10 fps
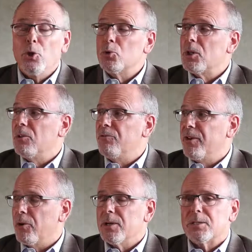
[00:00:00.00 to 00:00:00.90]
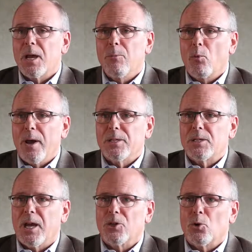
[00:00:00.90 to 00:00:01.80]
using the very same rate
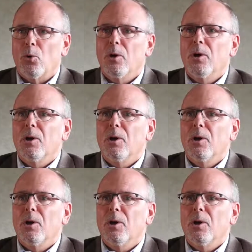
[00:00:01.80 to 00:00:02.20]
schedule,